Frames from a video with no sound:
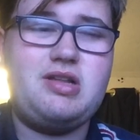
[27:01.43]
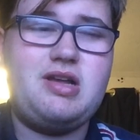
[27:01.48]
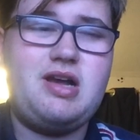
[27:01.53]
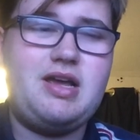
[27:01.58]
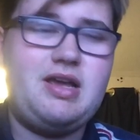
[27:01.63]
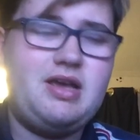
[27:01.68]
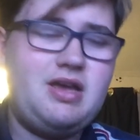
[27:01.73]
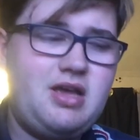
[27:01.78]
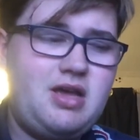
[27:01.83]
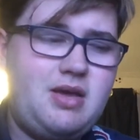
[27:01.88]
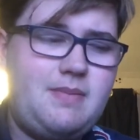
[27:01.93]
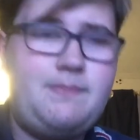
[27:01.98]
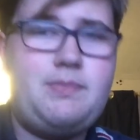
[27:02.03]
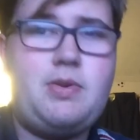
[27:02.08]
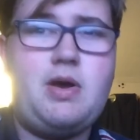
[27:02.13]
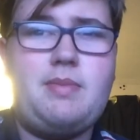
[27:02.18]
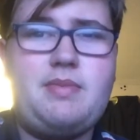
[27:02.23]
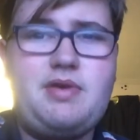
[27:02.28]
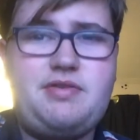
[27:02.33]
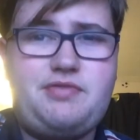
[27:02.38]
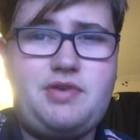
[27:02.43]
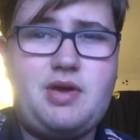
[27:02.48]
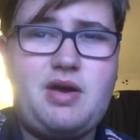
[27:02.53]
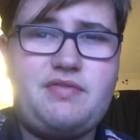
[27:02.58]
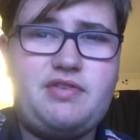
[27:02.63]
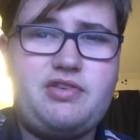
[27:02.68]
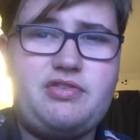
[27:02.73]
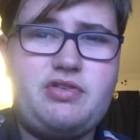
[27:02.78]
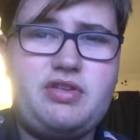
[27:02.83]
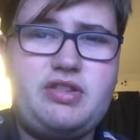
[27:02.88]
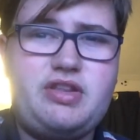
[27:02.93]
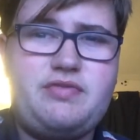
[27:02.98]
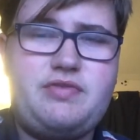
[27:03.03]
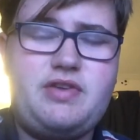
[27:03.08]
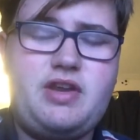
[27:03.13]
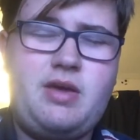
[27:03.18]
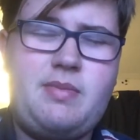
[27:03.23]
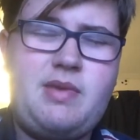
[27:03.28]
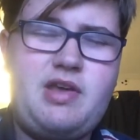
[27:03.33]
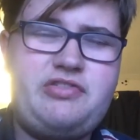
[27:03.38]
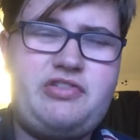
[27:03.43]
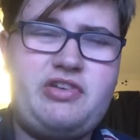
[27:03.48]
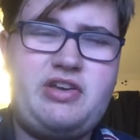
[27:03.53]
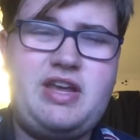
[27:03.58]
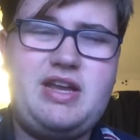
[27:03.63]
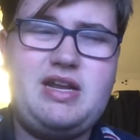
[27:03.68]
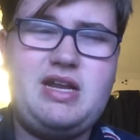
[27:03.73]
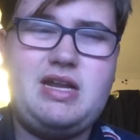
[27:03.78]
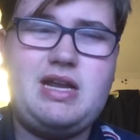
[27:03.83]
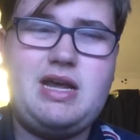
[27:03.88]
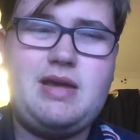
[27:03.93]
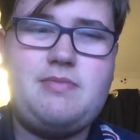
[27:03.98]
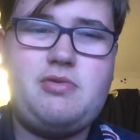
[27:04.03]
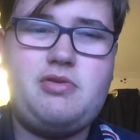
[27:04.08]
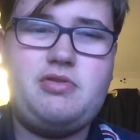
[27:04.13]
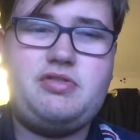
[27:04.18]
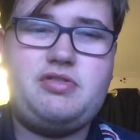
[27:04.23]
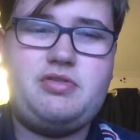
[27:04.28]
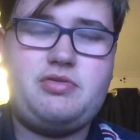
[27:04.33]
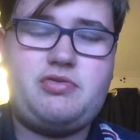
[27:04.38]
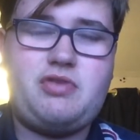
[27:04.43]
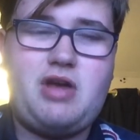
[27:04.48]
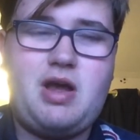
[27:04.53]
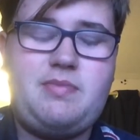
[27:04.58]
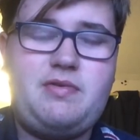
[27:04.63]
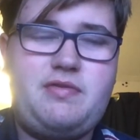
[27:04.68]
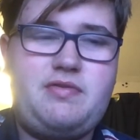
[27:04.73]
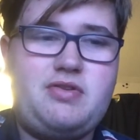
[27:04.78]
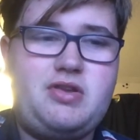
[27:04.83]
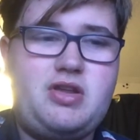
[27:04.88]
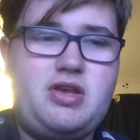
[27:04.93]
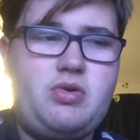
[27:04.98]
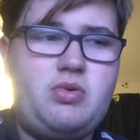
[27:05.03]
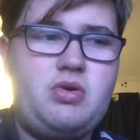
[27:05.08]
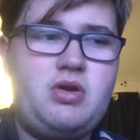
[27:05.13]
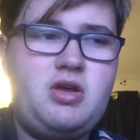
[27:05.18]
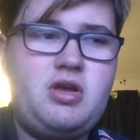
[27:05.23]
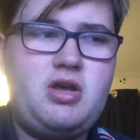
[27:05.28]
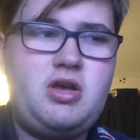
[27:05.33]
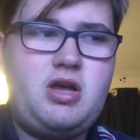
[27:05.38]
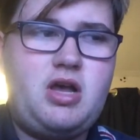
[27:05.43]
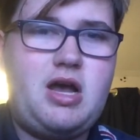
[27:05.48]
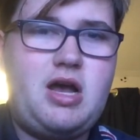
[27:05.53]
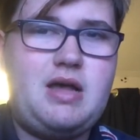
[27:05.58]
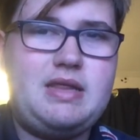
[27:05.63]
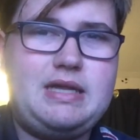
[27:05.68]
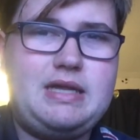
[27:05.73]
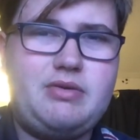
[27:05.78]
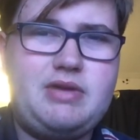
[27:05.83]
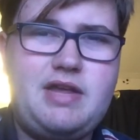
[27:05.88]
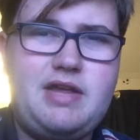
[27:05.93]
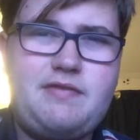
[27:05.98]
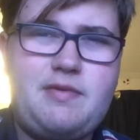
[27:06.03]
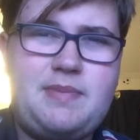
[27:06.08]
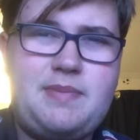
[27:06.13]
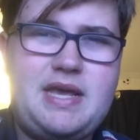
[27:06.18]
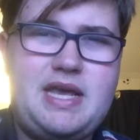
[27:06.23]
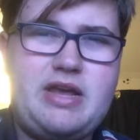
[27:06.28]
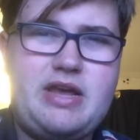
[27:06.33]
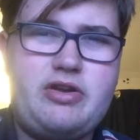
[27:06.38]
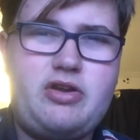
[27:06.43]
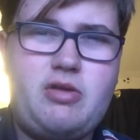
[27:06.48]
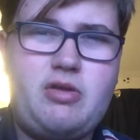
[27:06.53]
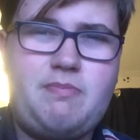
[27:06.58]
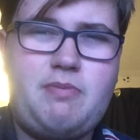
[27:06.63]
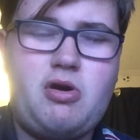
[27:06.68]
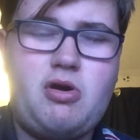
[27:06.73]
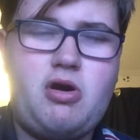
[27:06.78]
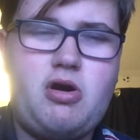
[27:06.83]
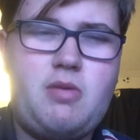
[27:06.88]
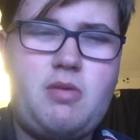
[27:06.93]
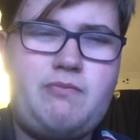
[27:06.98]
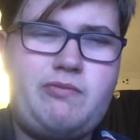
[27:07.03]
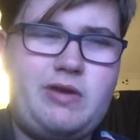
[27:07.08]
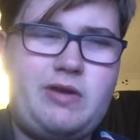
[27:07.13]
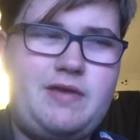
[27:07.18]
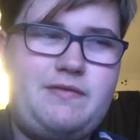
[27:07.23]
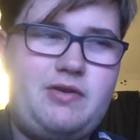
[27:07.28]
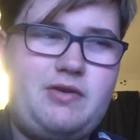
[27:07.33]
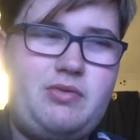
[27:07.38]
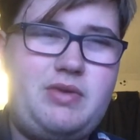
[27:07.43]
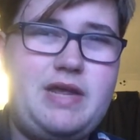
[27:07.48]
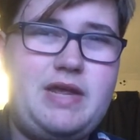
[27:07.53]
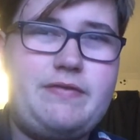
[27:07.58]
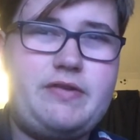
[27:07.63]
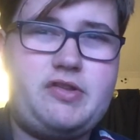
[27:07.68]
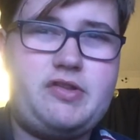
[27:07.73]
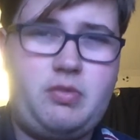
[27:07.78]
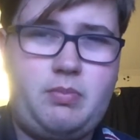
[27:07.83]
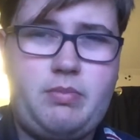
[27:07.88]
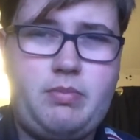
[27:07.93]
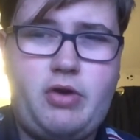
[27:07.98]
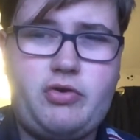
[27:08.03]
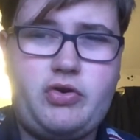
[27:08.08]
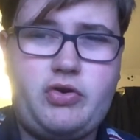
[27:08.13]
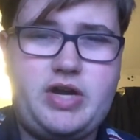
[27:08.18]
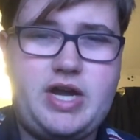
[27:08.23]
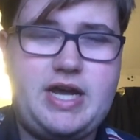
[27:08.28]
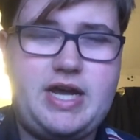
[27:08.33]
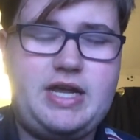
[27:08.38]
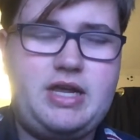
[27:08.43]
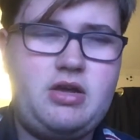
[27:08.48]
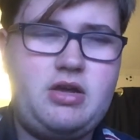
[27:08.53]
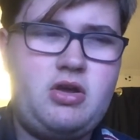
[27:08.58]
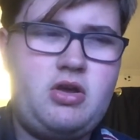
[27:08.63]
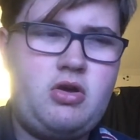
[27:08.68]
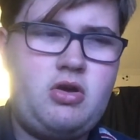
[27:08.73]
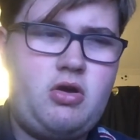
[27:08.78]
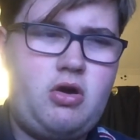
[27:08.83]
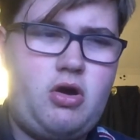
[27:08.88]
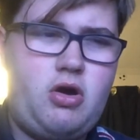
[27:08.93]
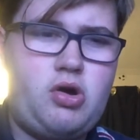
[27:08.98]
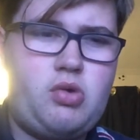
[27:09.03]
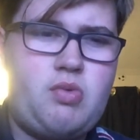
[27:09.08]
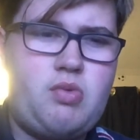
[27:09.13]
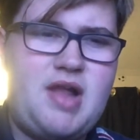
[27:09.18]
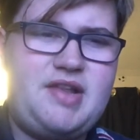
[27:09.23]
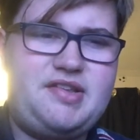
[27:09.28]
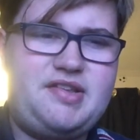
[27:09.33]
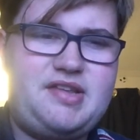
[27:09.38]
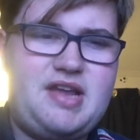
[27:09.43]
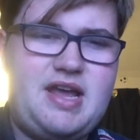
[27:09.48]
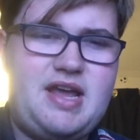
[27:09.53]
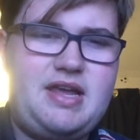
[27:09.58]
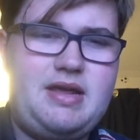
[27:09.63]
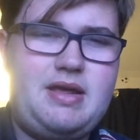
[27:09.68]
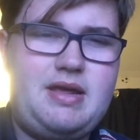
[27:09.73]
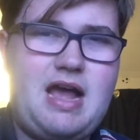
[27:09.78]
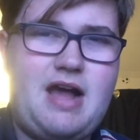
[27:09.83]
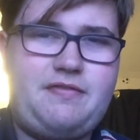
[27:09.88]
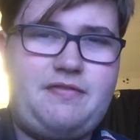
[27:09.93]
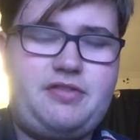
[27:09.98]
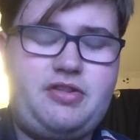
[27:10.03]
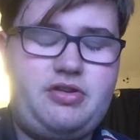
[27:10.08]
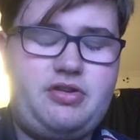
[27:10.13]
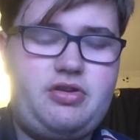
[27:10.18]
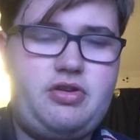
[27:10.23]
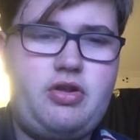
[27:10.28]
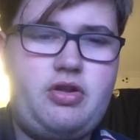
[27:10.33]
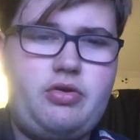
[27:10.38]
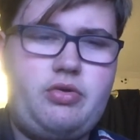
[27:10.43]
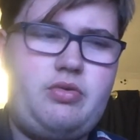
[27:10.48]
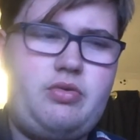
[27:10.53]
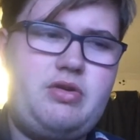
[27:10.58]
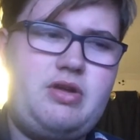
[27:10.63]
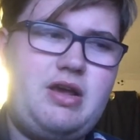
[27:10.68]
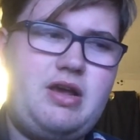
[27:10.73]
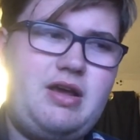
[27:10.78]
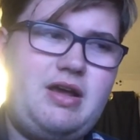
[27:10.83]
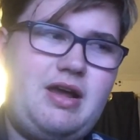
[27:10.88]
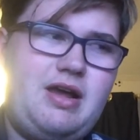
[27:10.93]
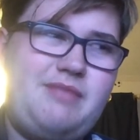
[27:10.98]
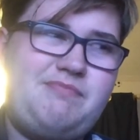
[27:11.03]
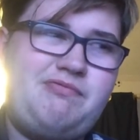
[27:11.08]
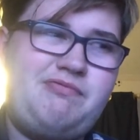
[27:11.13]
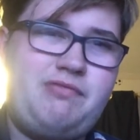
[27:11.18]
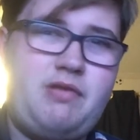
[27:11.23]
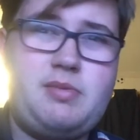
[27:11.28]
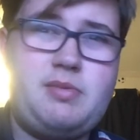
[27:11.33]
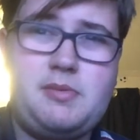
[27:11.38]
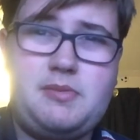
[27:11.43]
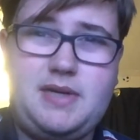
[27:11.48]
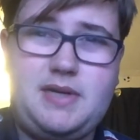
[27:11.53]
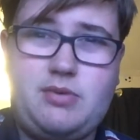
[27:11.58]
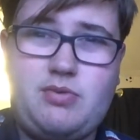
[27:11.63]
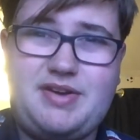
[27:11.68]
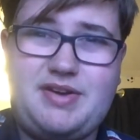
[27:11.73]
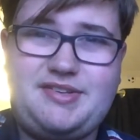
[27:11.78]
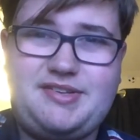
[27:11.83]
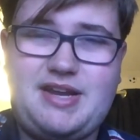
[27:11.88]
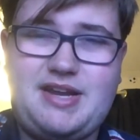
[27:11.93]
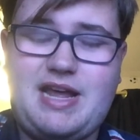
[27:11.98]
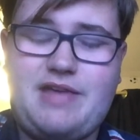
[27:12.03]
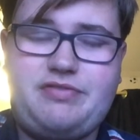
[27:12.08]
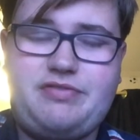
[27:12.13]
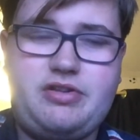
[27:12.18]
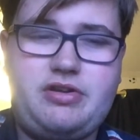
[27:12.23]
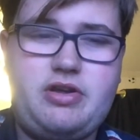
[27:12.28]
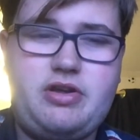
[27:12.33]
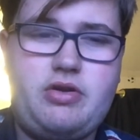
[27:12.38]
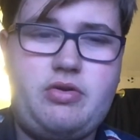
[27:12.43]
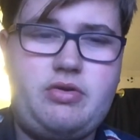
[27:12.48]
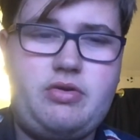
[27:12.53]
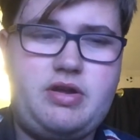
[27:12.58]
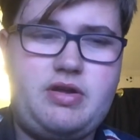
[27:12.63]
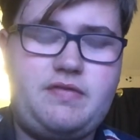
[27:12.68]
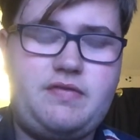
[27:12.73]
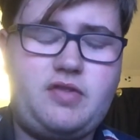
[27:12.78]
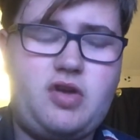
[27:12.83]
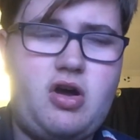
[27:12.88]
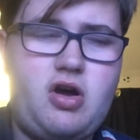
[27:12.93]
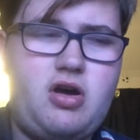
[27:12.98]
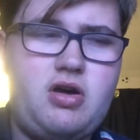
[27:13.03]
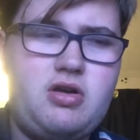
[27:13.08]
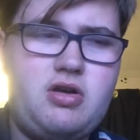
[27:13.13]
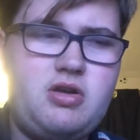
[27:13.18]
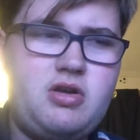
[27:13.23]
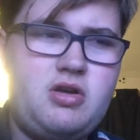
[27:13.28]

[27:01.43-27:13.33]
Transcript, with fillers: to lie. But if you have enjoyed this video, make sure you hit that like button, subscribe if you're new. Uh, there'll neither be a Newport preview, neither tomorrow night or Wednesday afternoon. Probably Wednesday afternoon. I've got,